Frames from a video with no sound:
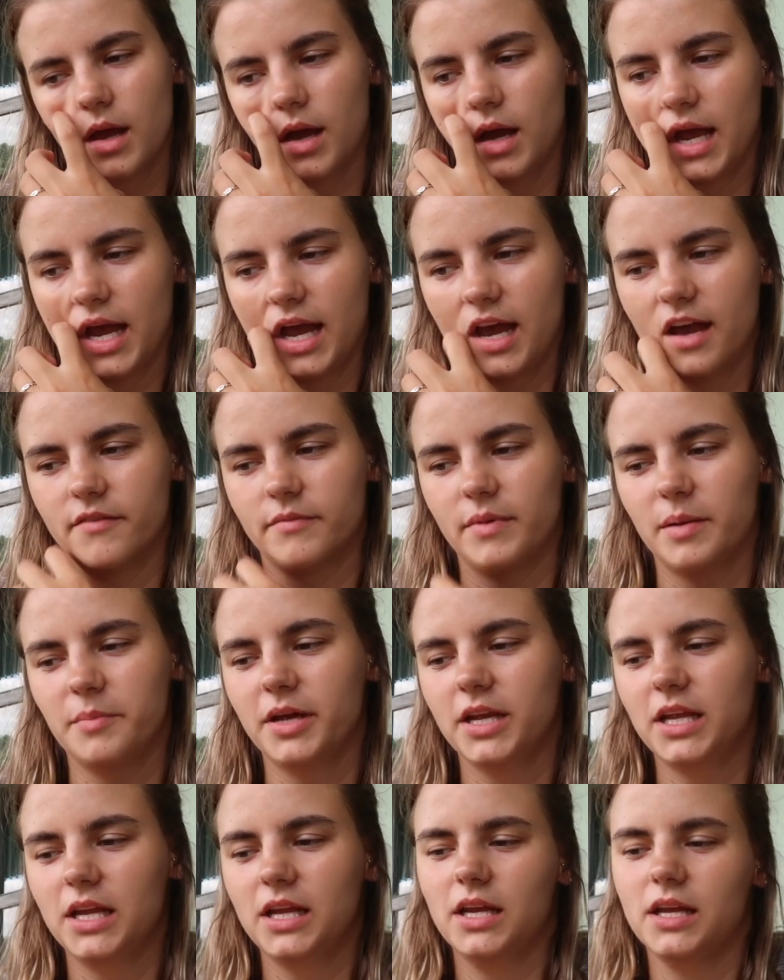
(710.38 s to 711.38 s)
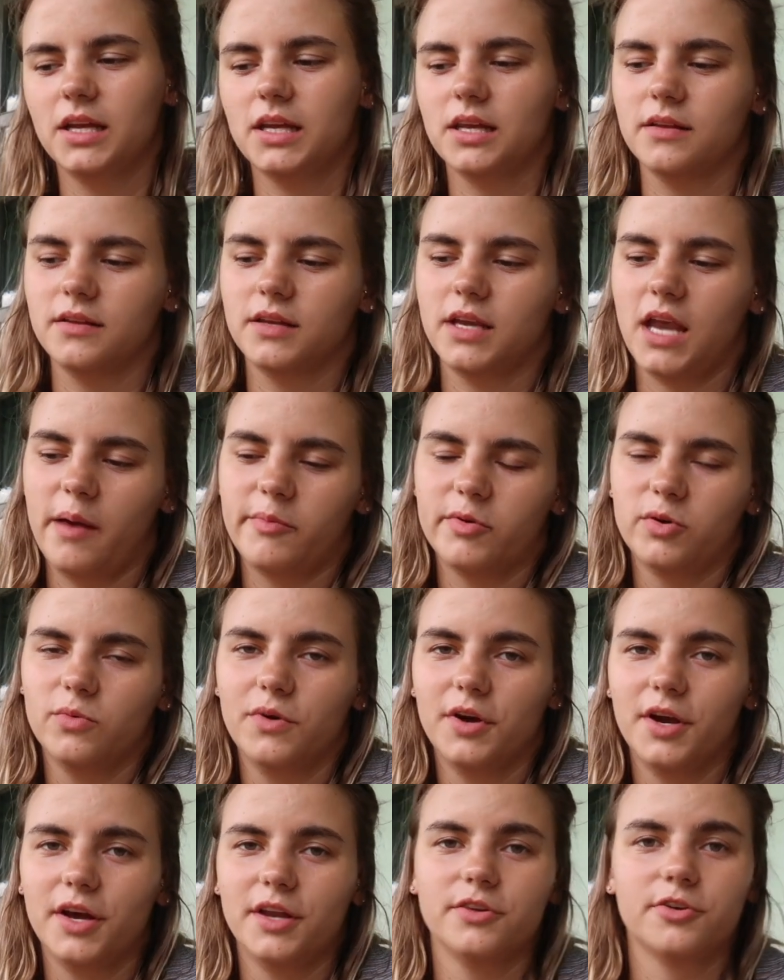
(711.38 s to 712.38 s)
I have my money, Capital
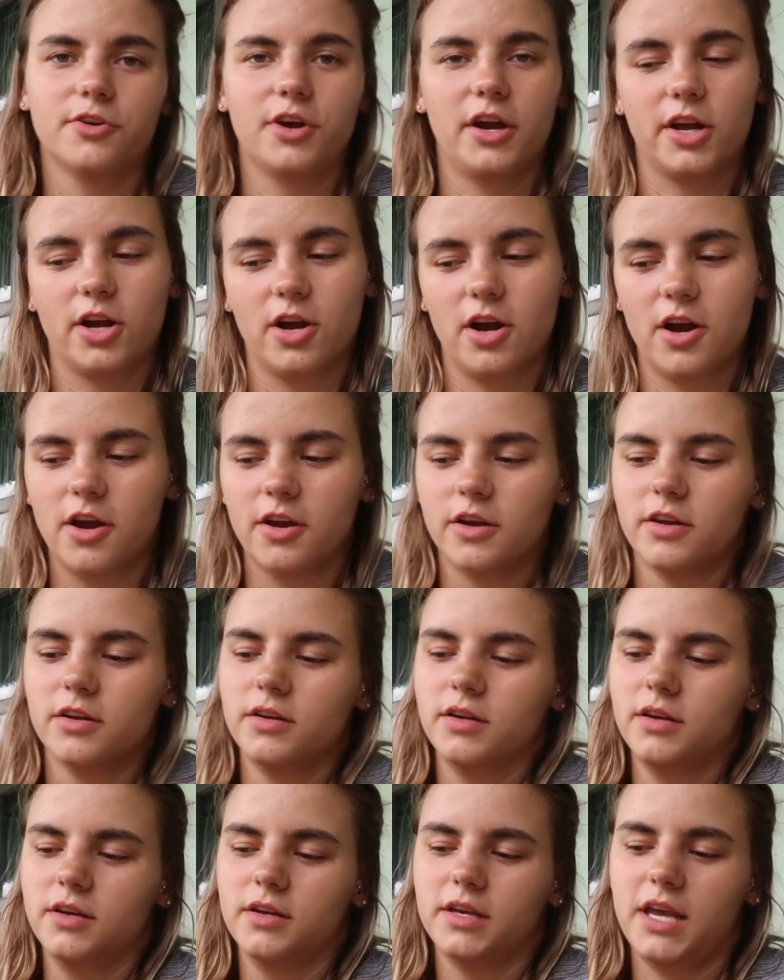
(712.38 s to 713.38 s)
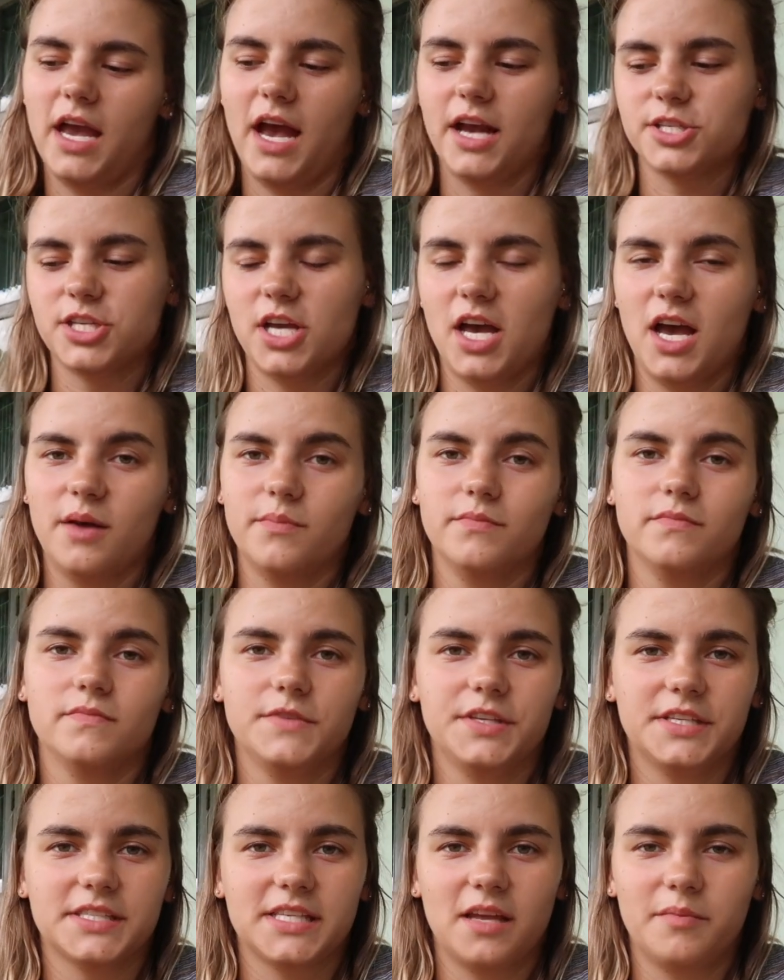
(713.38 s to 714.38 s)
One, credit card, Cash App,
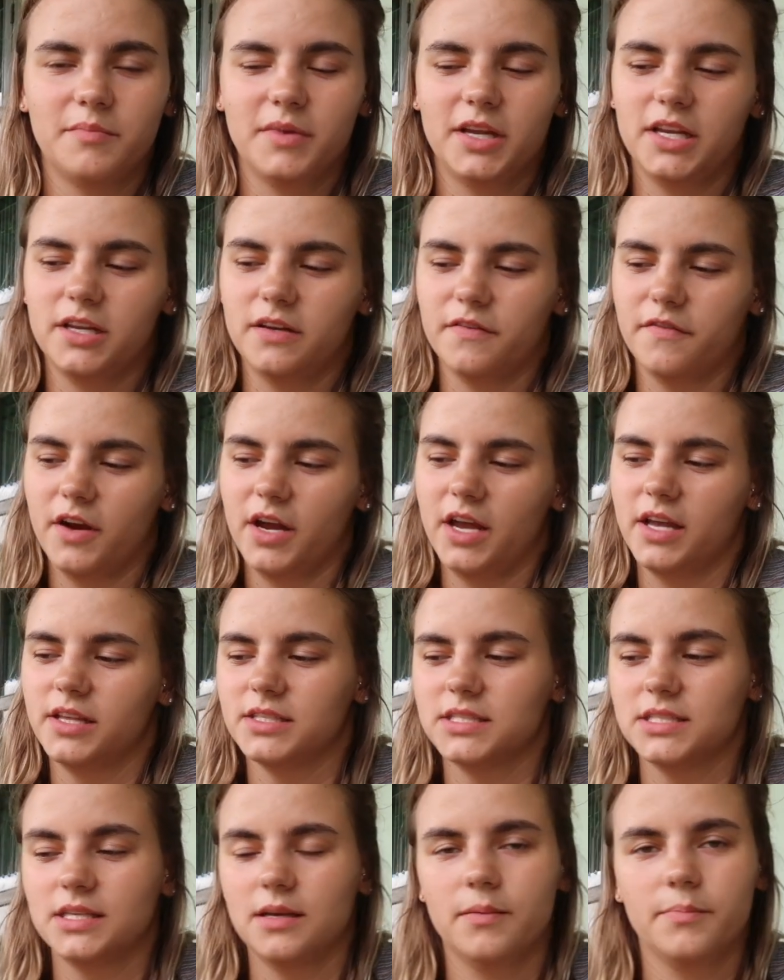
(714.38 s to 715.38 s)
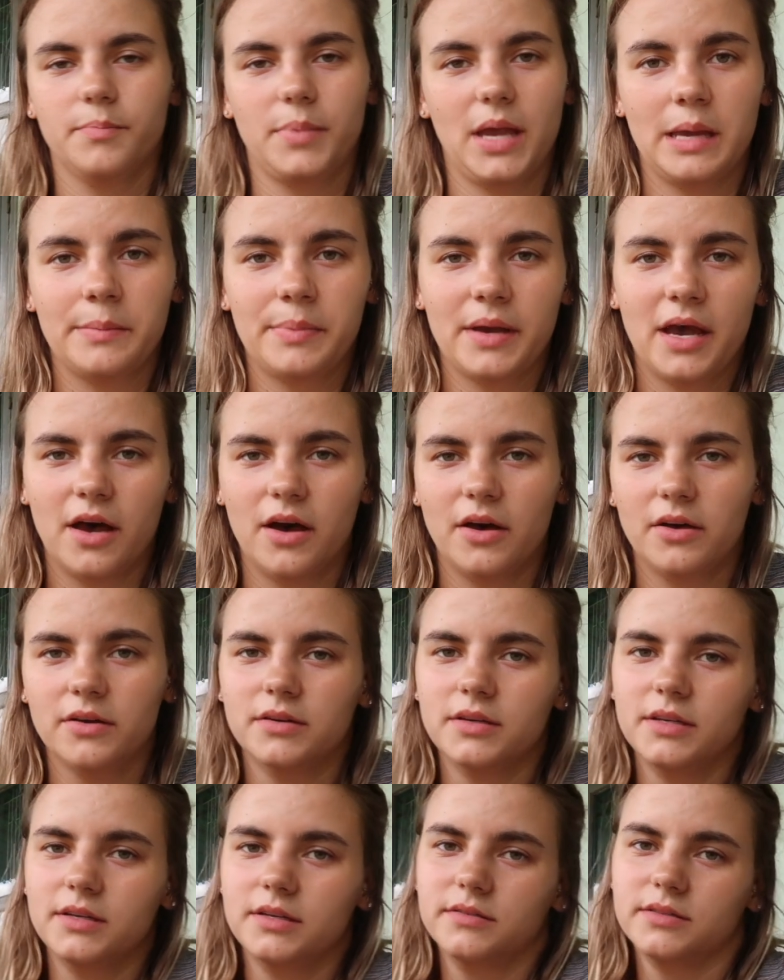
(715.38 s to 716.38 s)
you send money to friends,
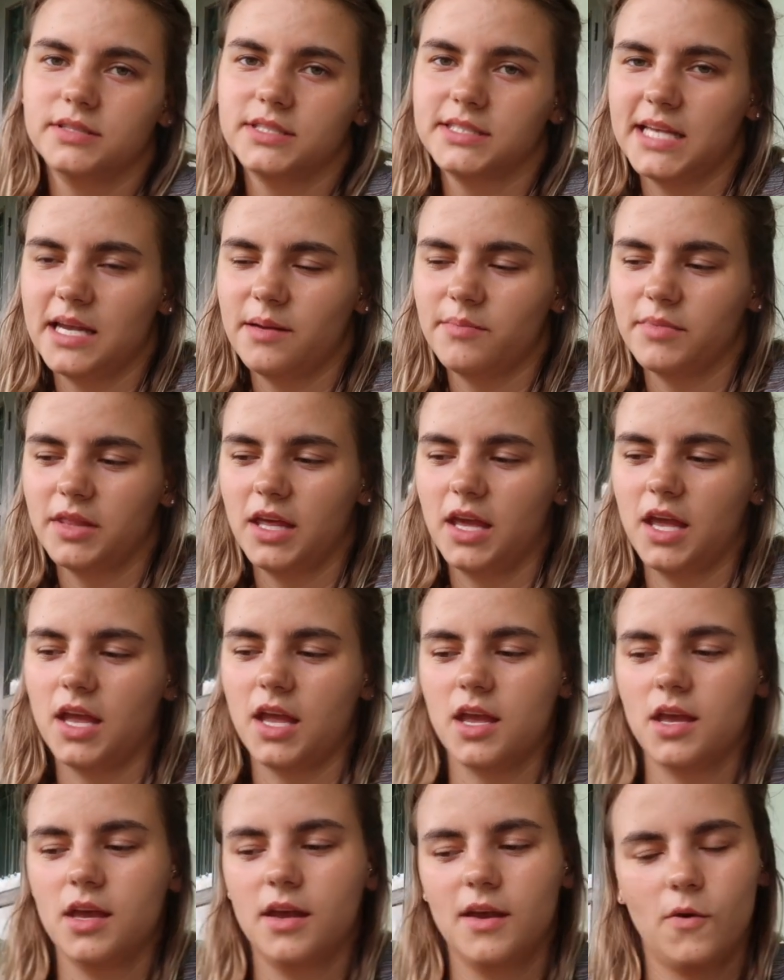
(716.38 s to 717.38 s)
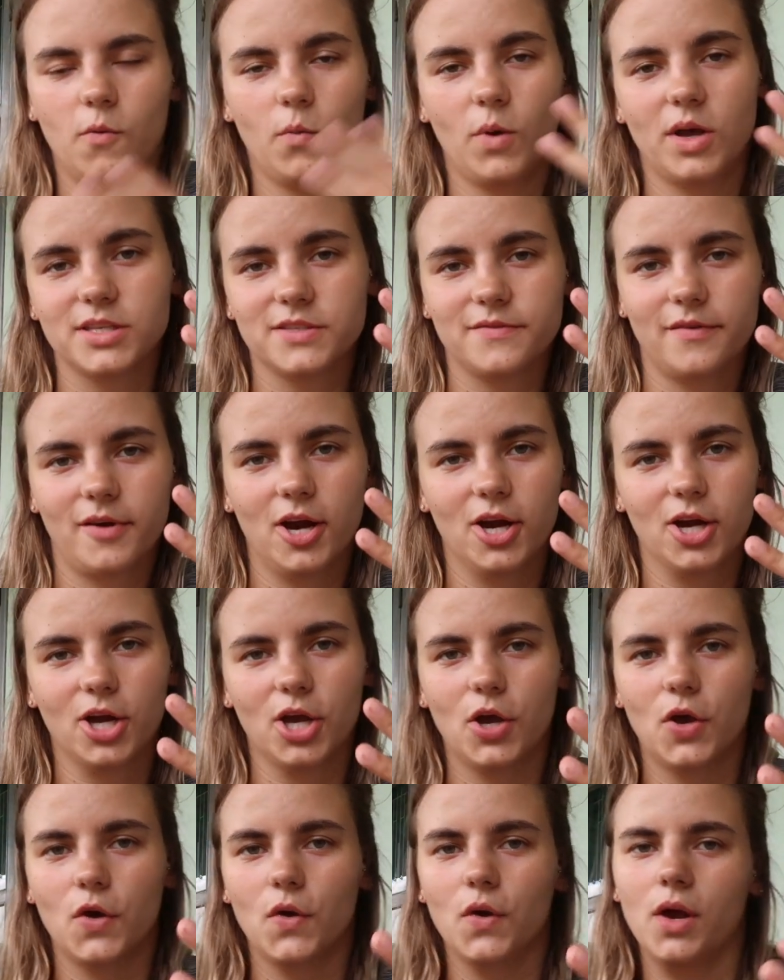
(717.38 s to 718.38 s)
PayPal, same thing, Wells
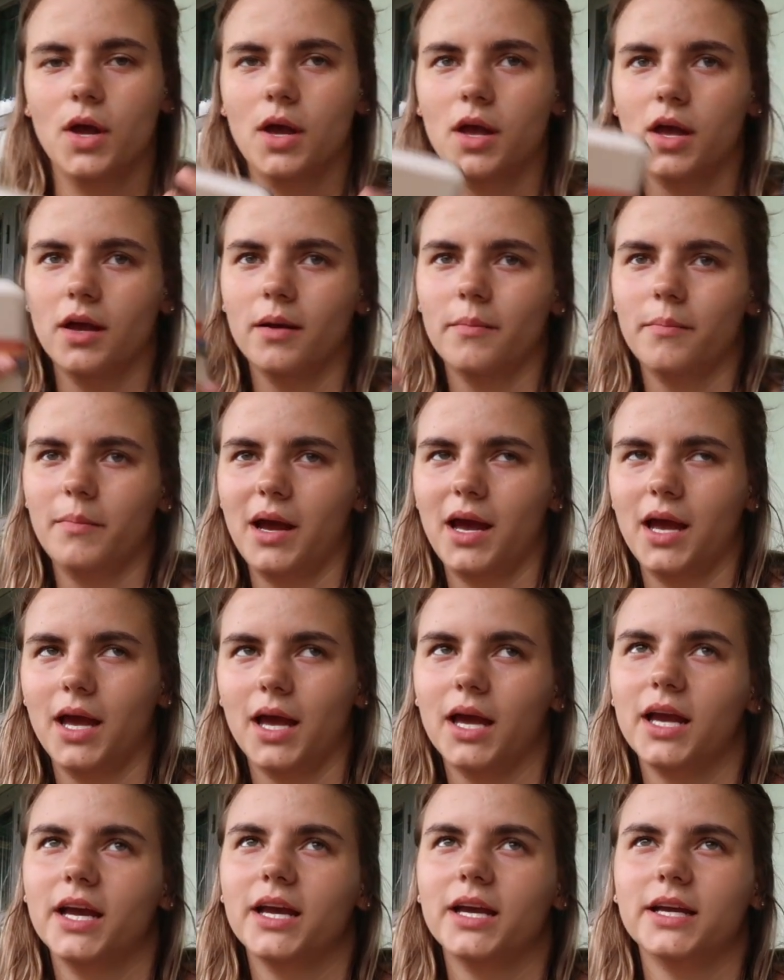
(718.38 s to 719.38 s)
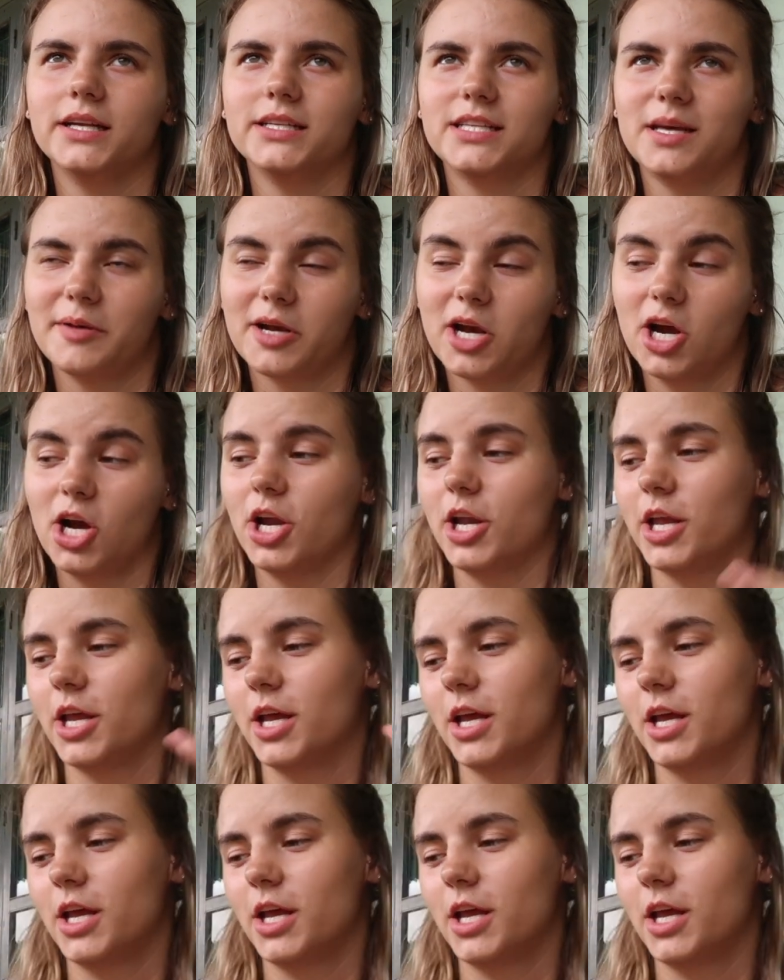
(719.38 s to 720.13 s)
Fargo, my debit card,